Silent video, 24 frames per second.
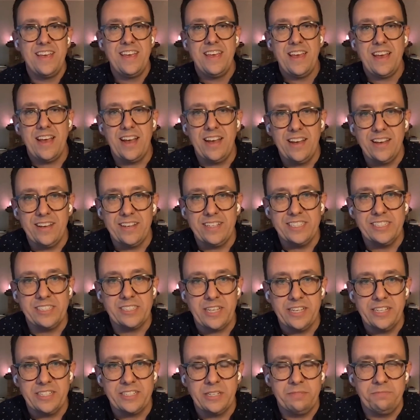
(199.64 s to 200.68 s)

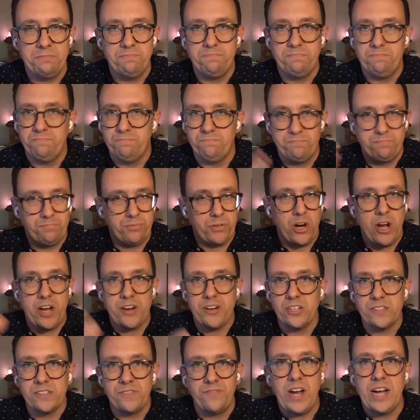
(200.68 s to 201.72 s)
It brought
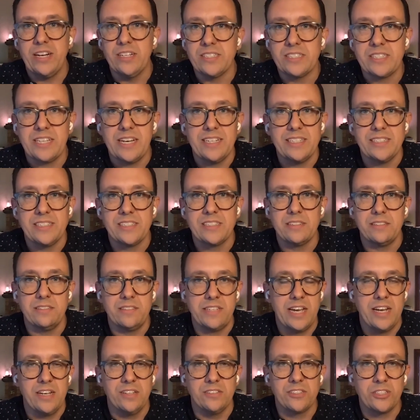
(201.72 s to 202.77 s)
our file size
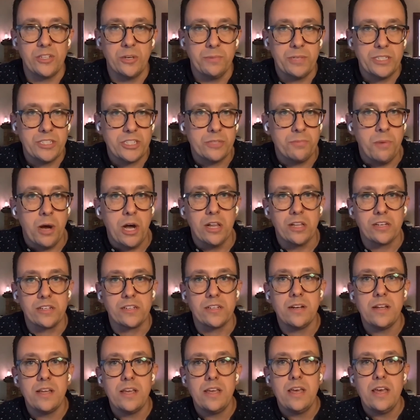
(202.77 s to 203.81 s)
down so much
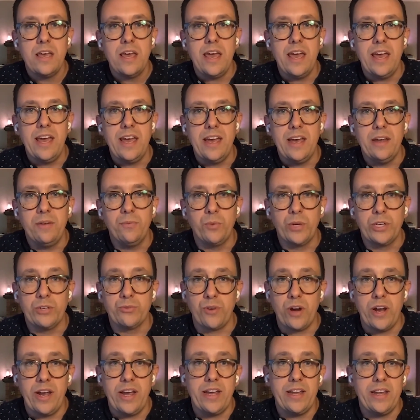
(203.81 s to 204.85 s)
smaller, and we
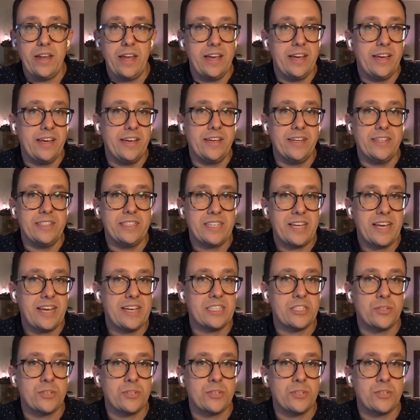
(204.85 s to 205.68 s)
ran a test